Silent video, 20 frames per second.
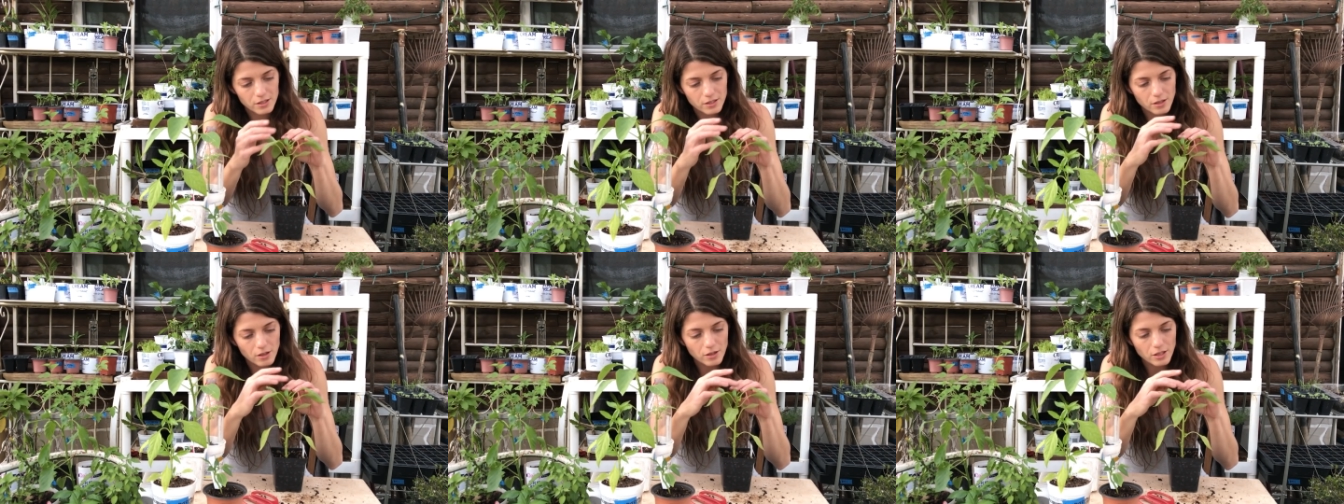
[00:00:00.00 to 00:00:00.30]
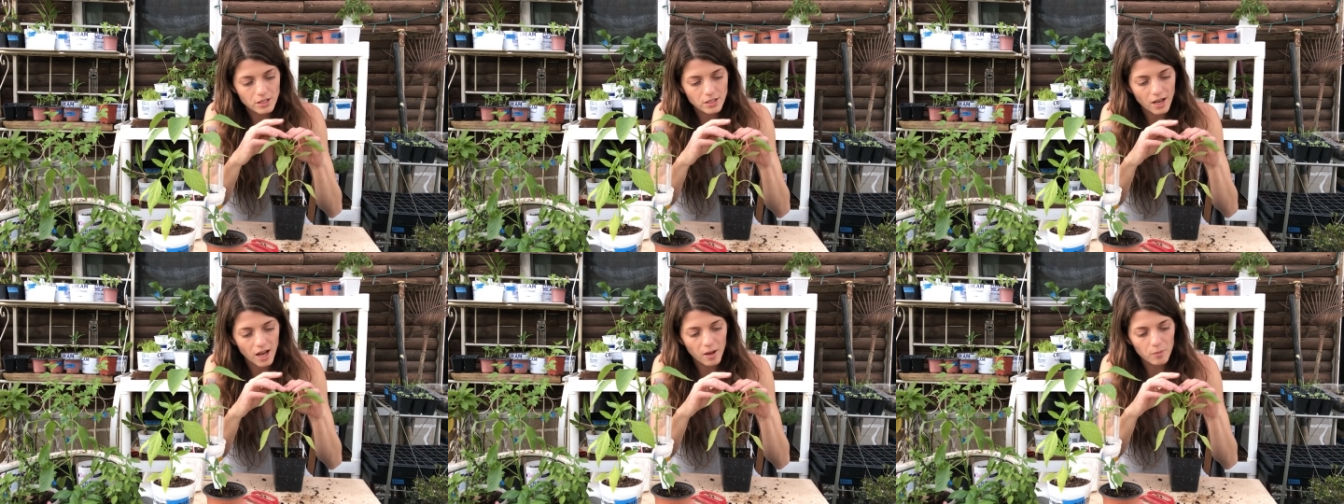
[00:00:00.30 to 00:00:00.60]
So
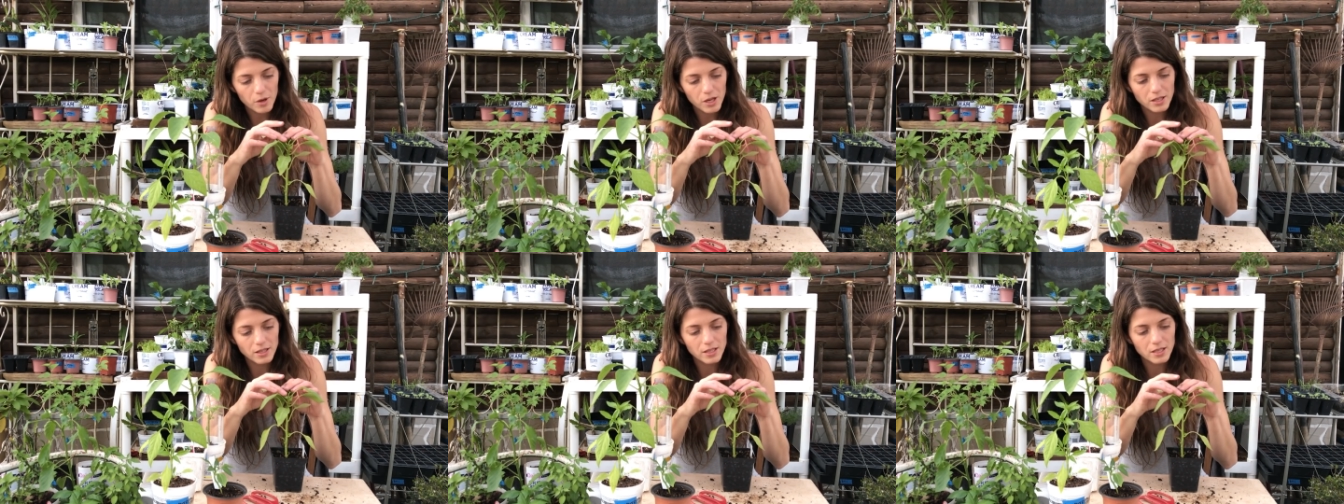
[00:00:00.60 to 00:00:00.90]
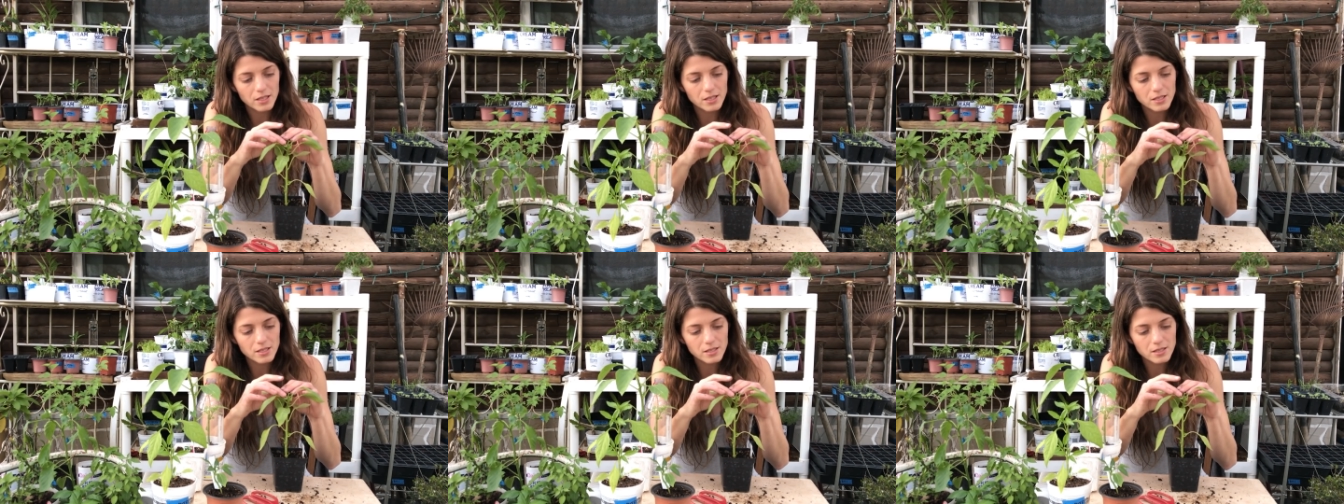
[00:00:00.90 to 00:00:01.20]
the top on
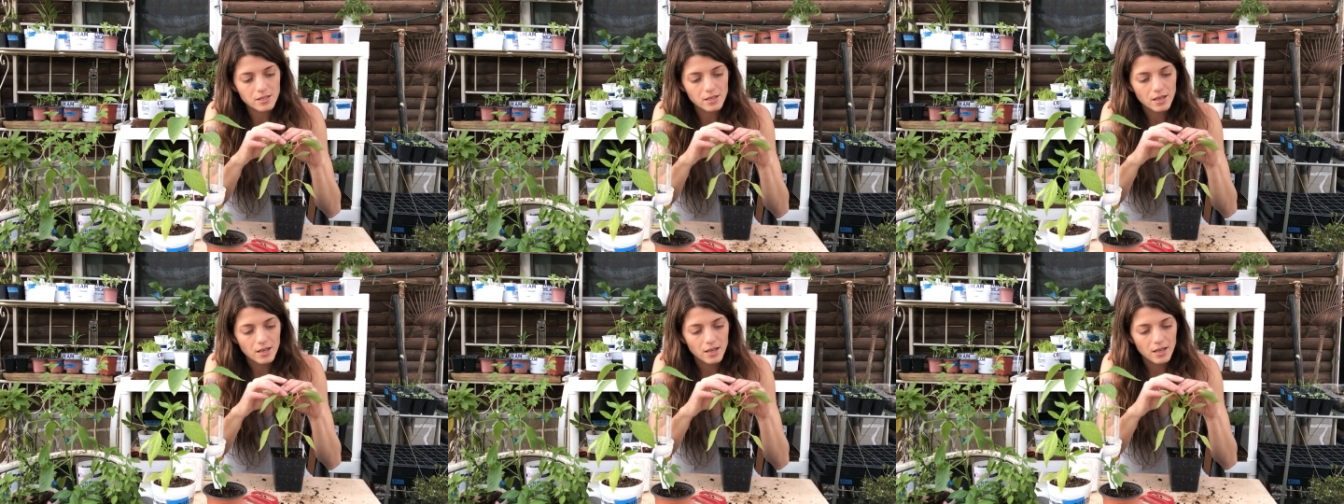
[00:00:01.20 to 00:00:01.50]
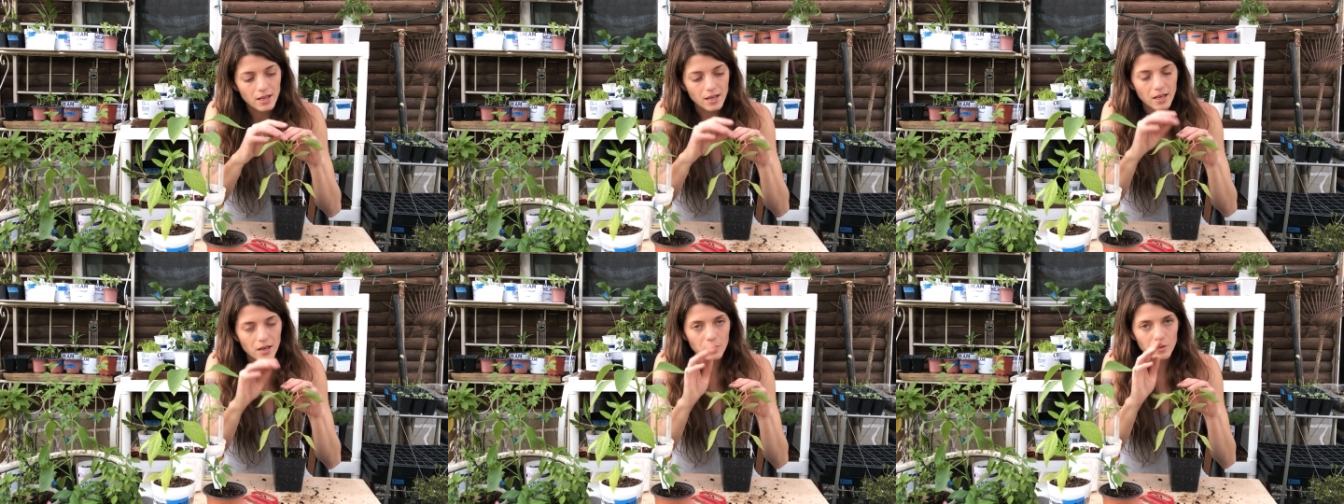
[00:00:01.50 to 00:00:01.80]
this,
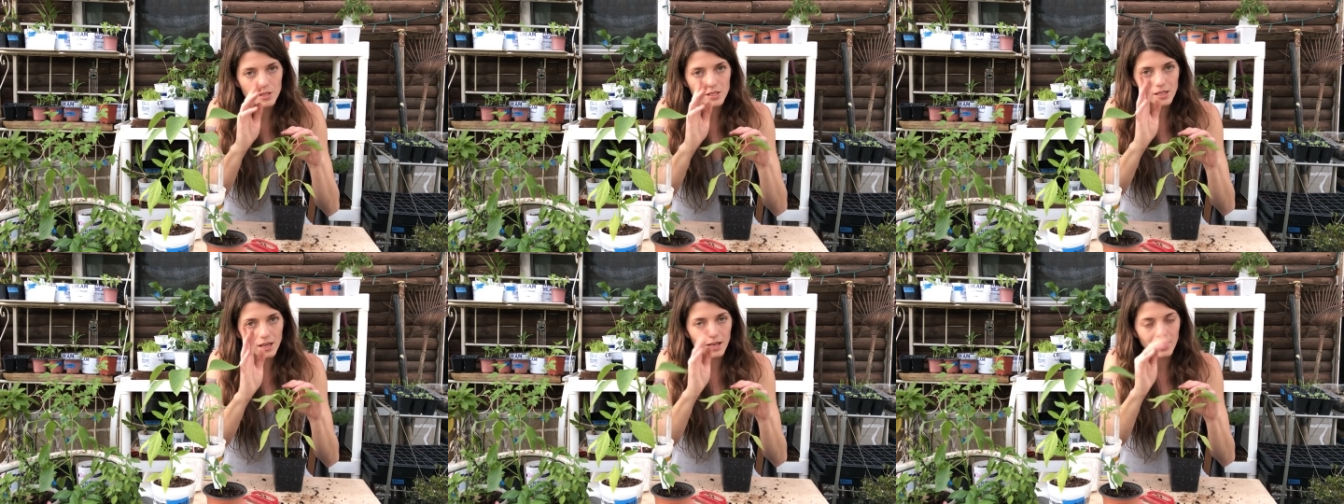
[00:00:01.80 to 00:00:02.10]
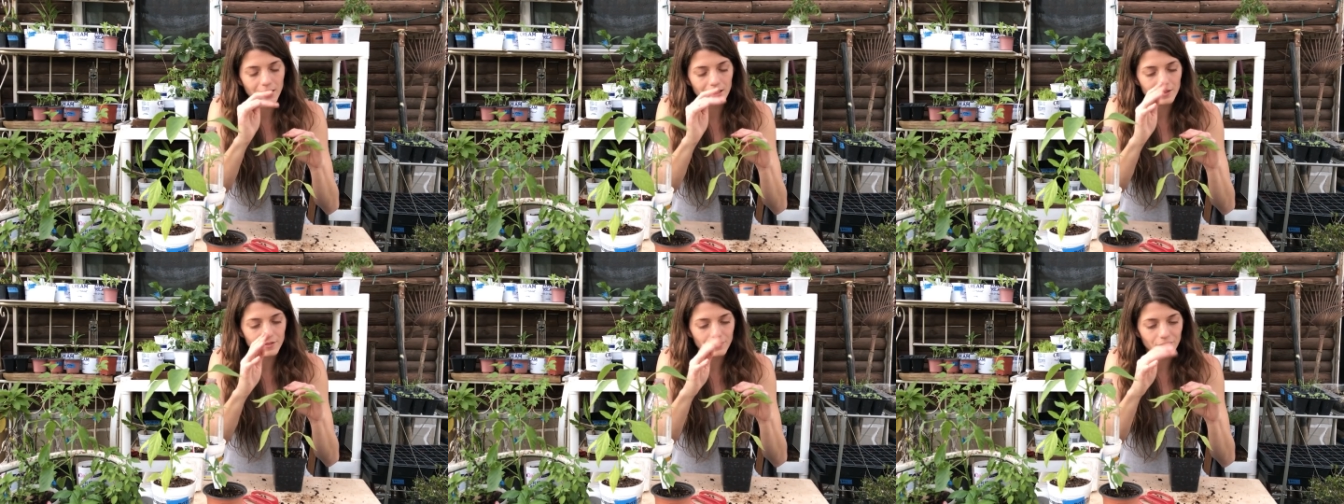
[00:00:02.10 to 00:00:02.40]
it was
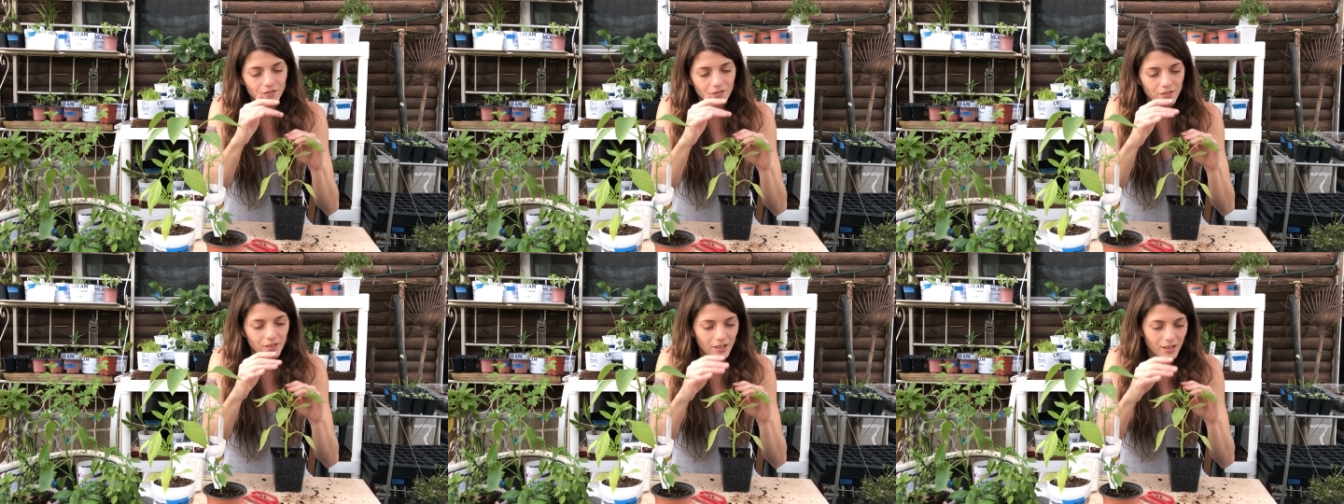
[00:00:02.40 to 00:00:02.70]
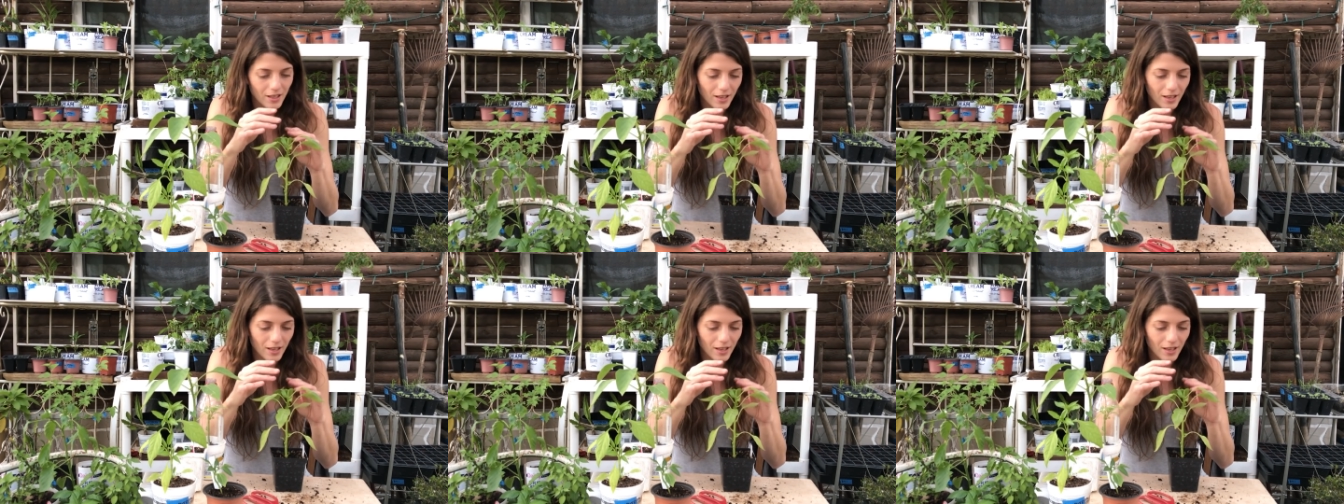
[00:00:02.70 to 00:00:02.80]
kind of,